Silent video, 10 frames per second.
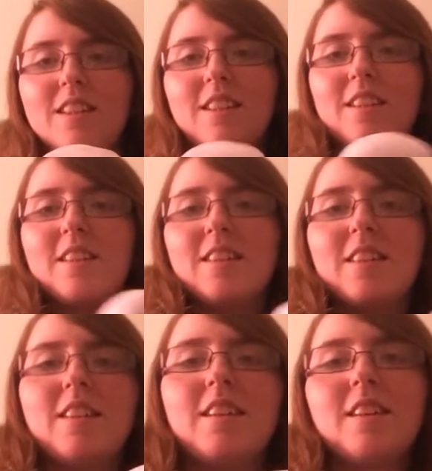
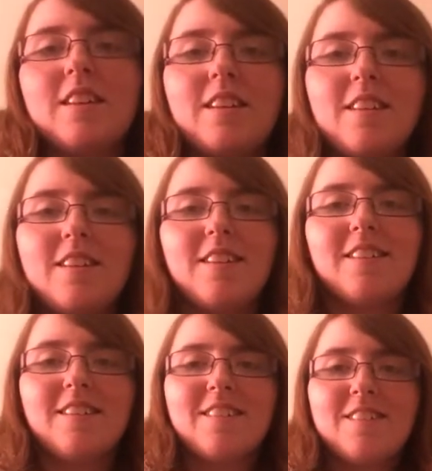
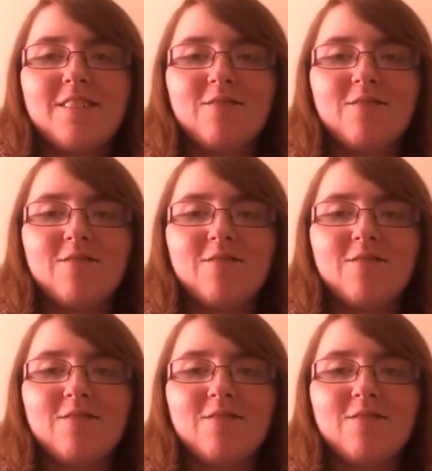(silence)